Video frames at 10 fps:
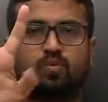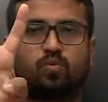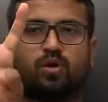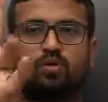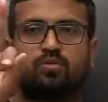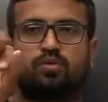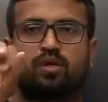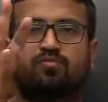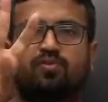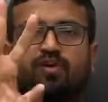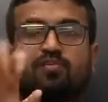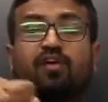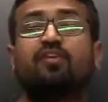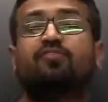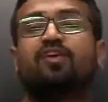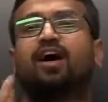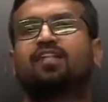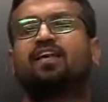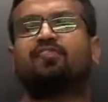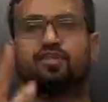1, 2, 3, 4, 5. We
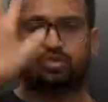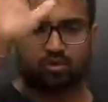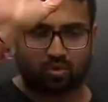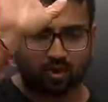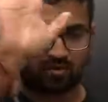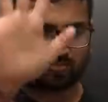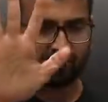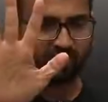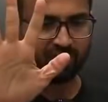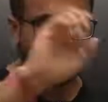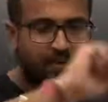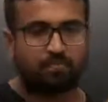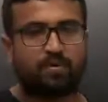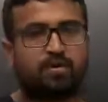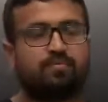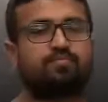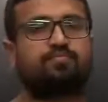are the average total of 5 people